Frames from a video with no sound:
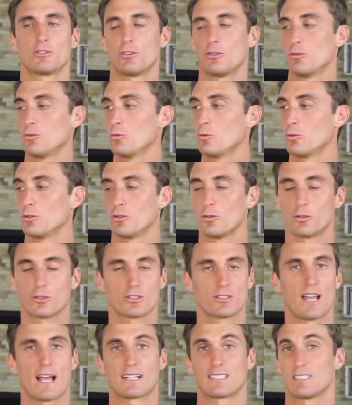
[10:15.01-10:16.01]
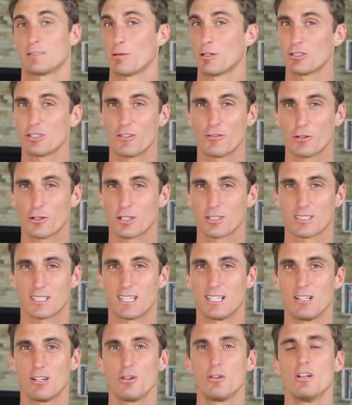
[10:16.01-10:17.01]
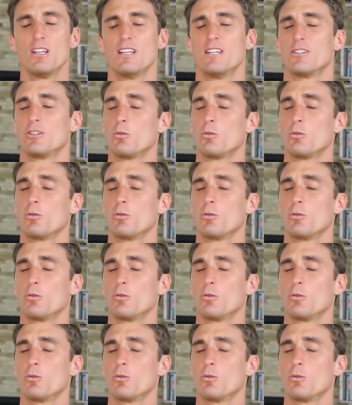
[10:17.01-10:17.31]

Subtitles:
to your snacks, especially if you're on keto.